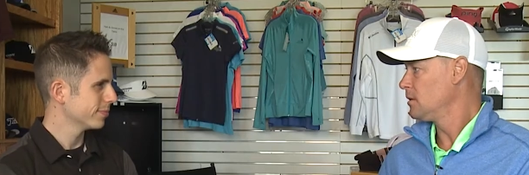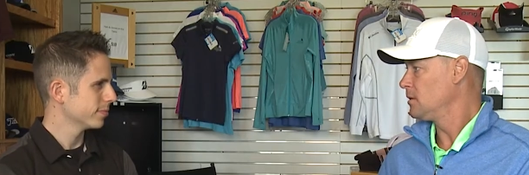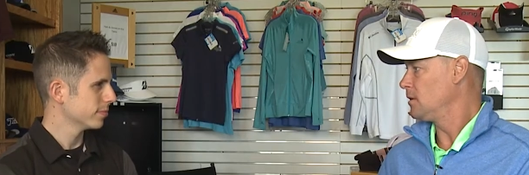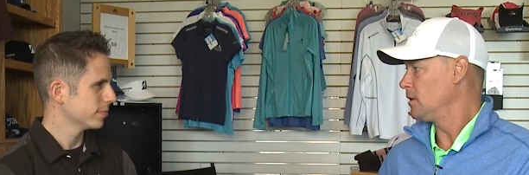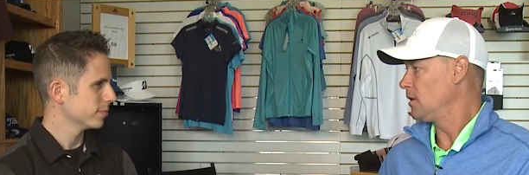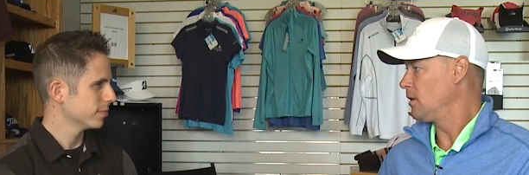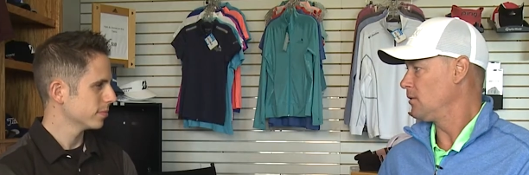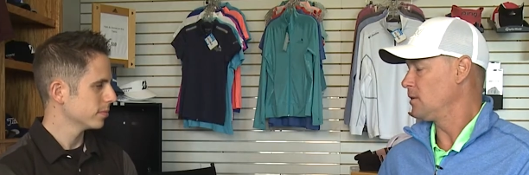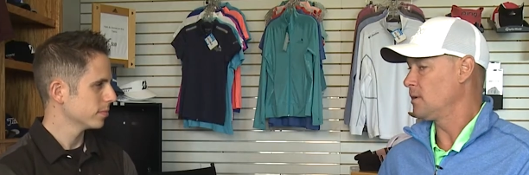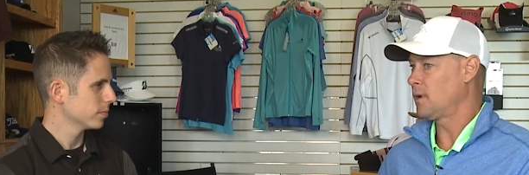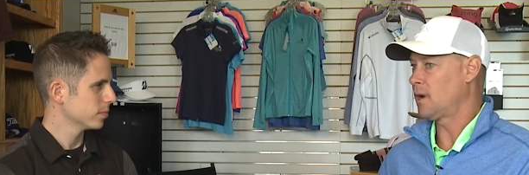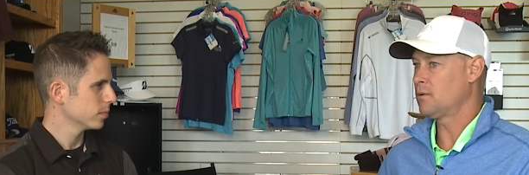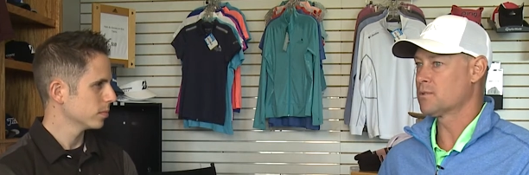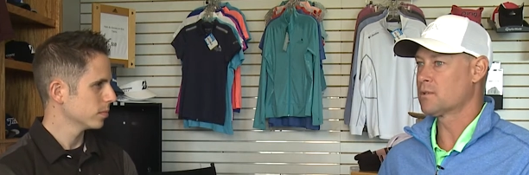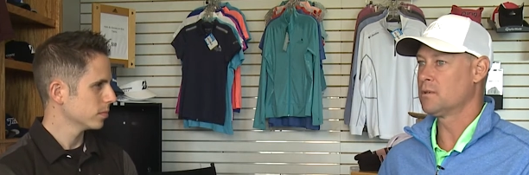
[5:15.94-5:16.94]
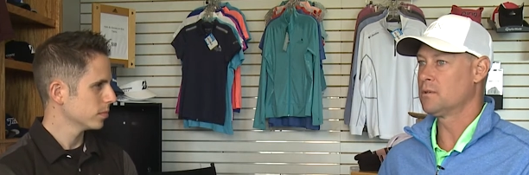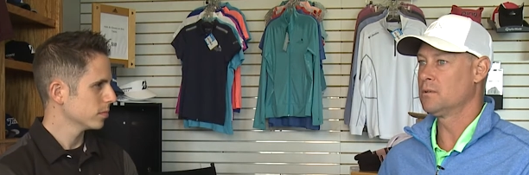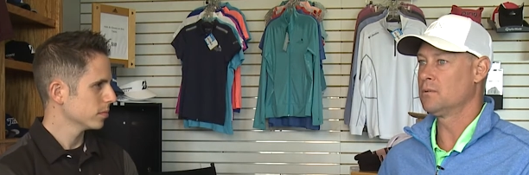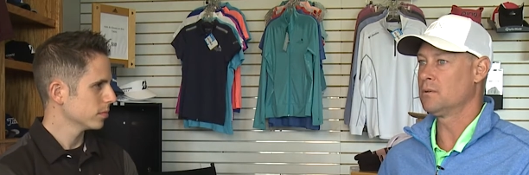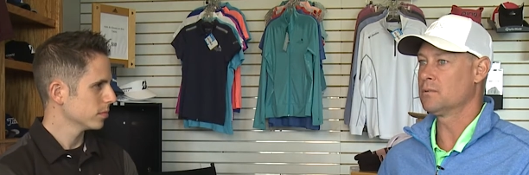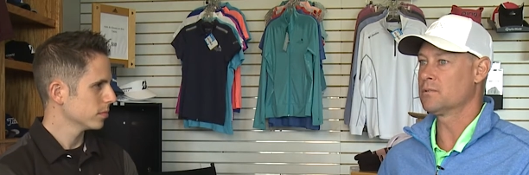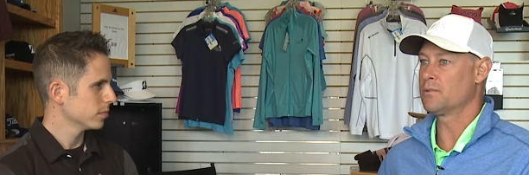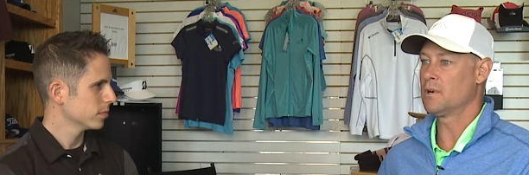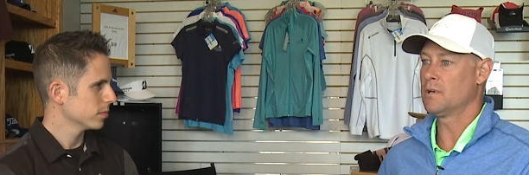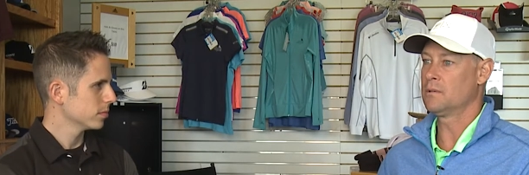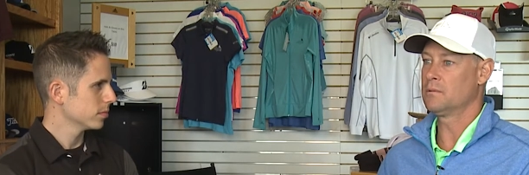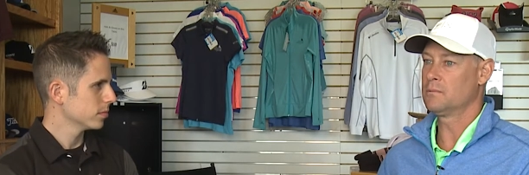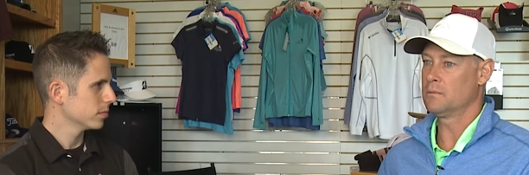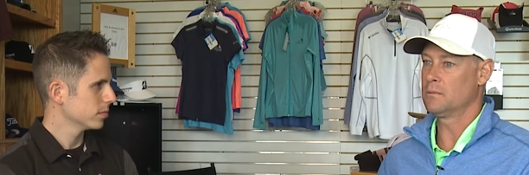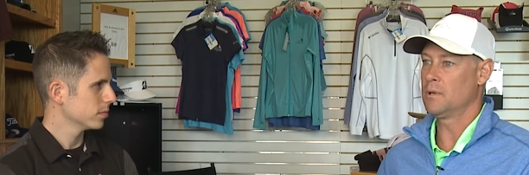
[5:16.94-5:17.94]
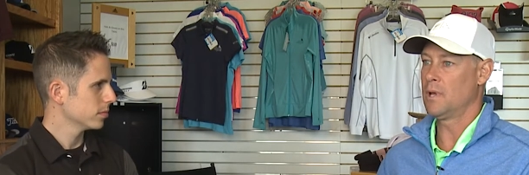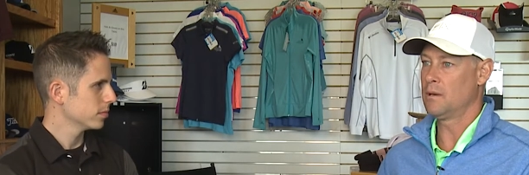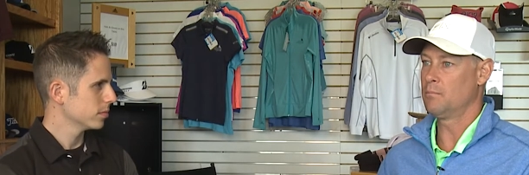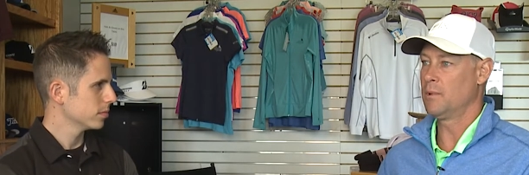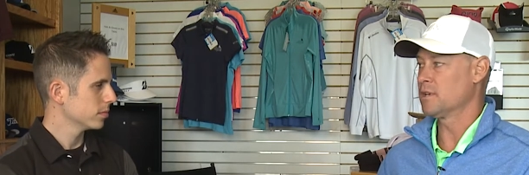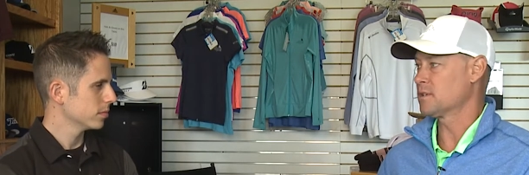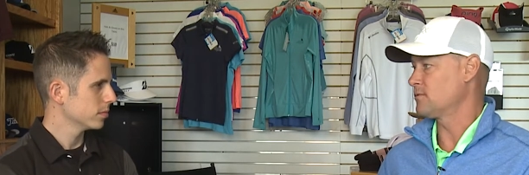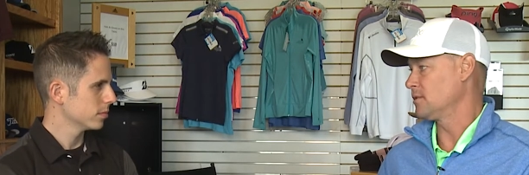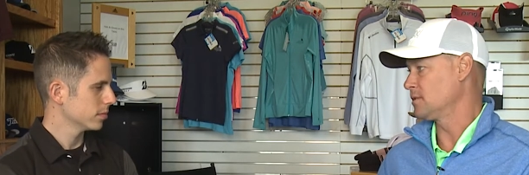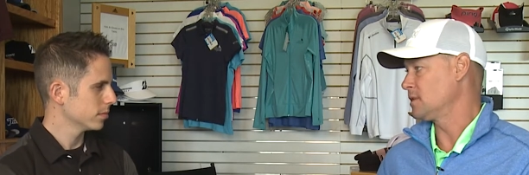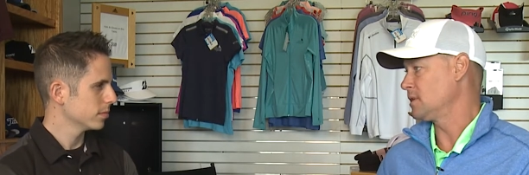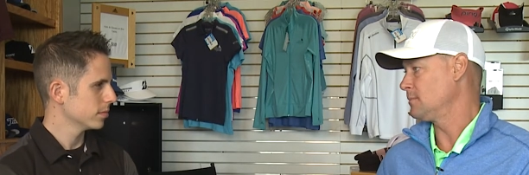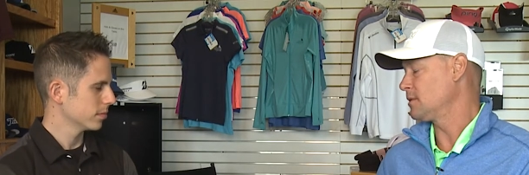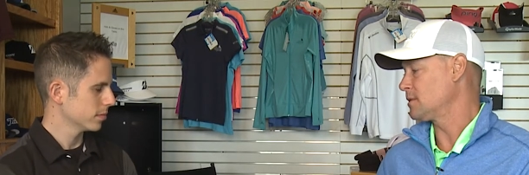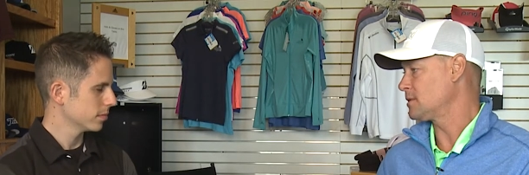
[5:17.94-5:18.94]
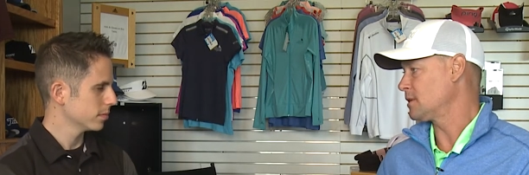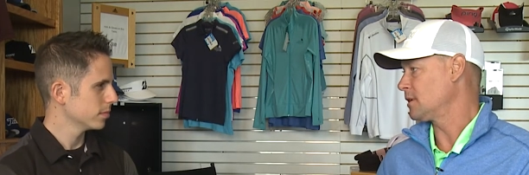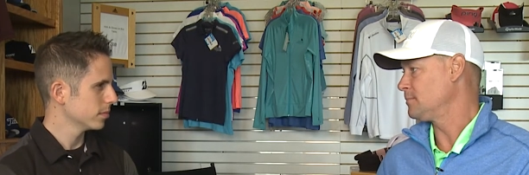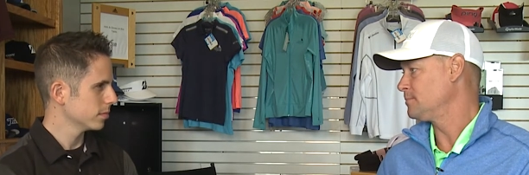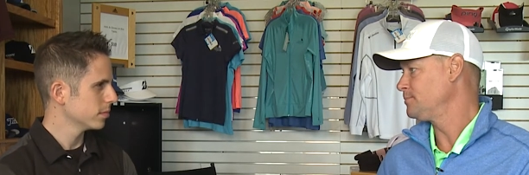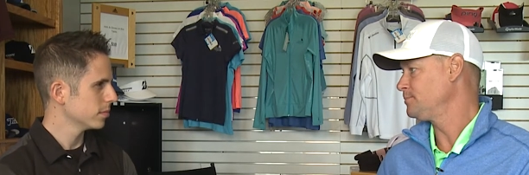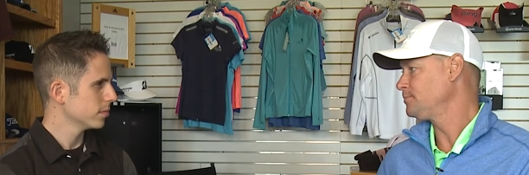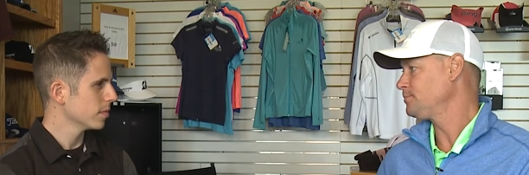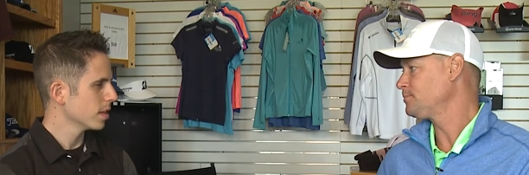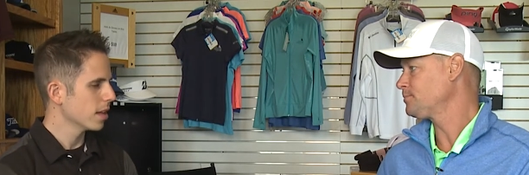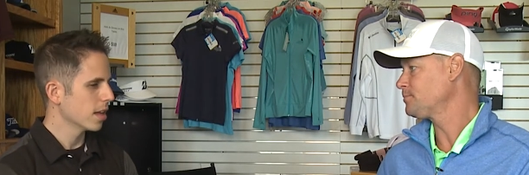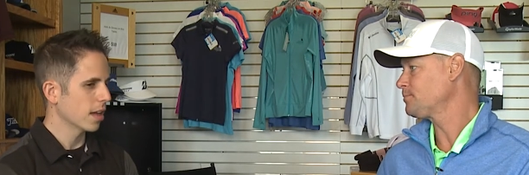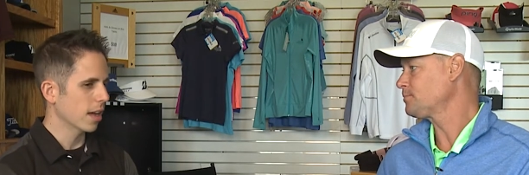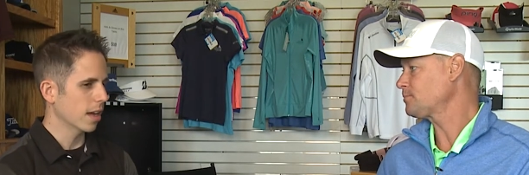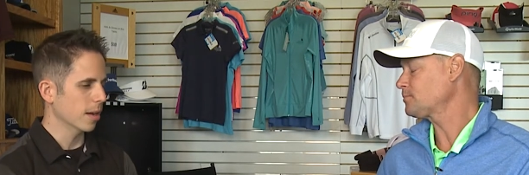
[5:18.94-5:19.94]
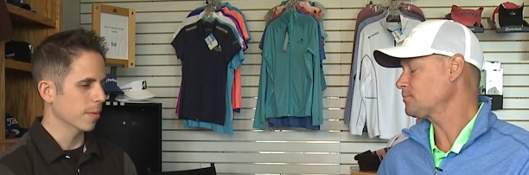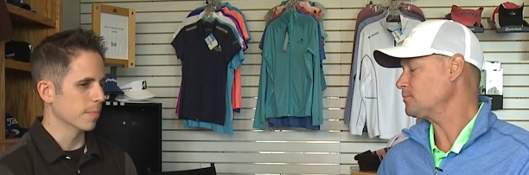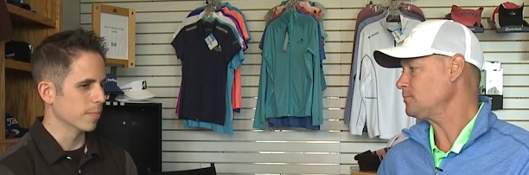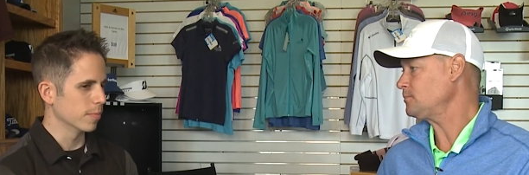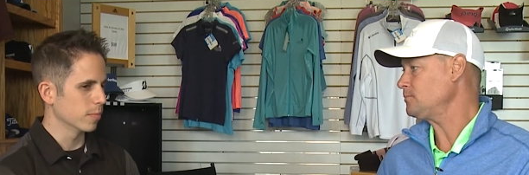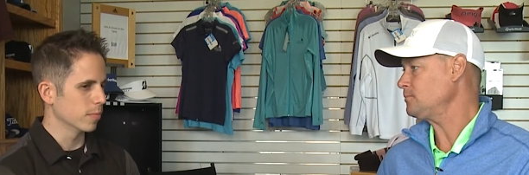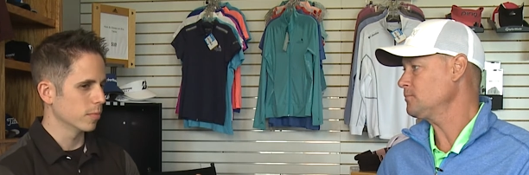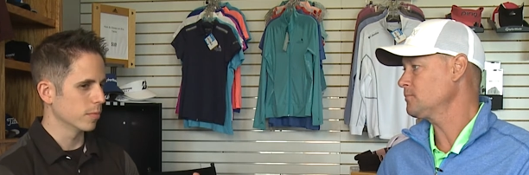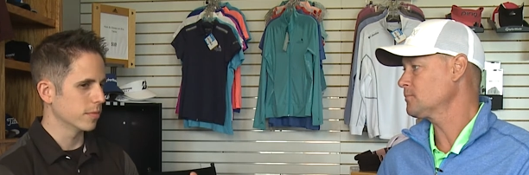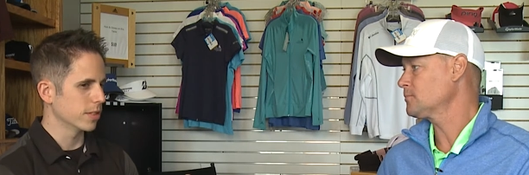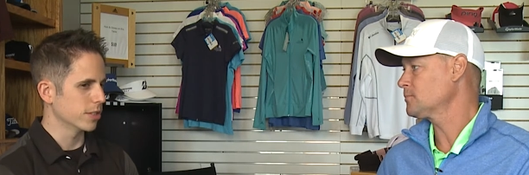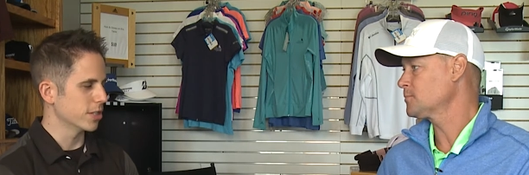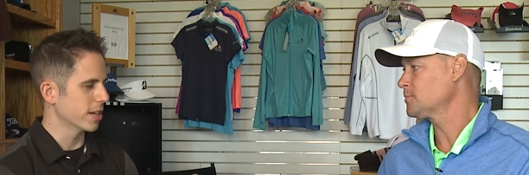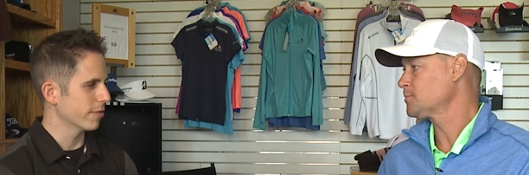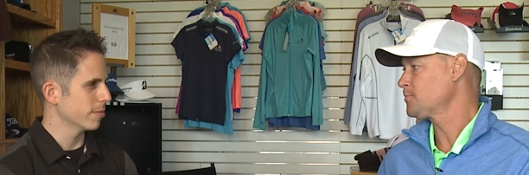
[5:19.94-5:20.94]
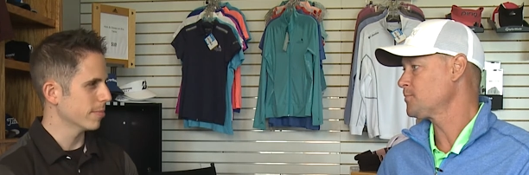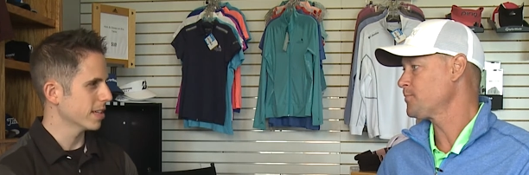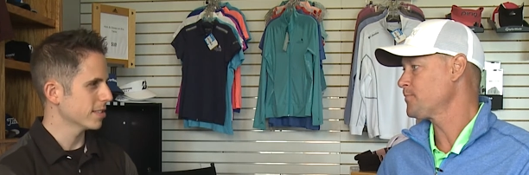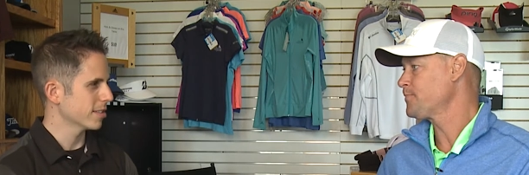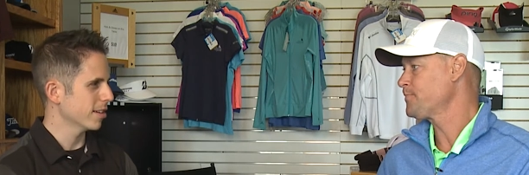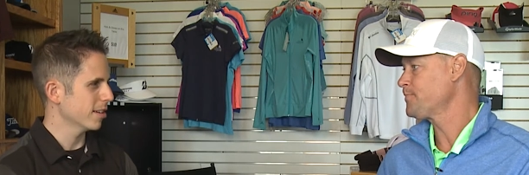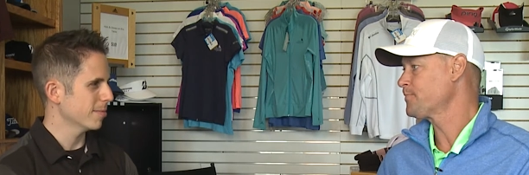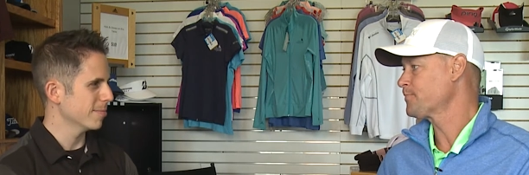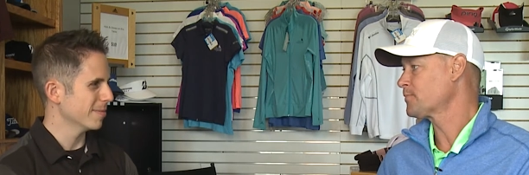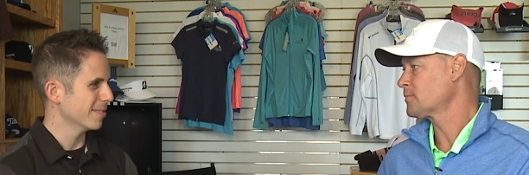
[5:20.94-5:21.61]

Speaker 1: you know, that I was going to do what was right and, and, best for the team at the time.
Speaker 2: Um, did you ever mess it up?